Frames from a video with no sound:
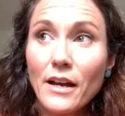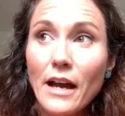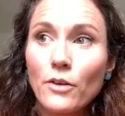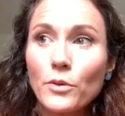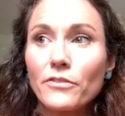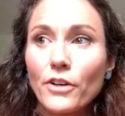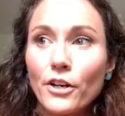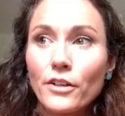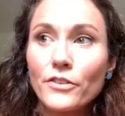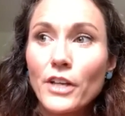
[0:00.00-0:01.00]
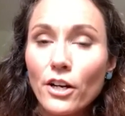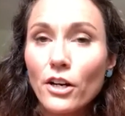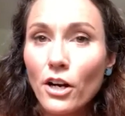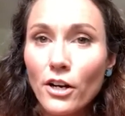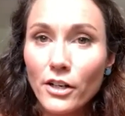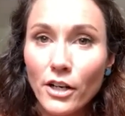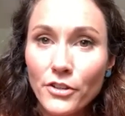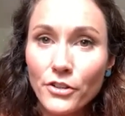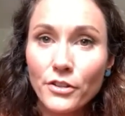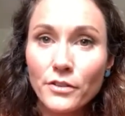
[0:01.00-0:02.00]
However, there are
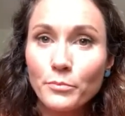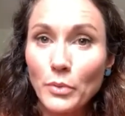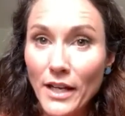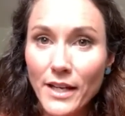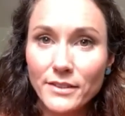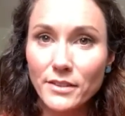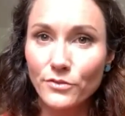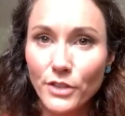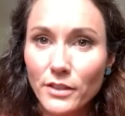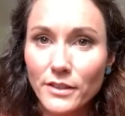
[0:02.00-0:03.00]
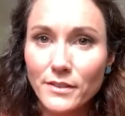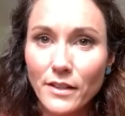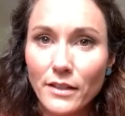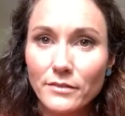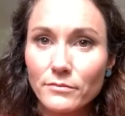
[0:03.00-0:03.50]
other plays in real estate,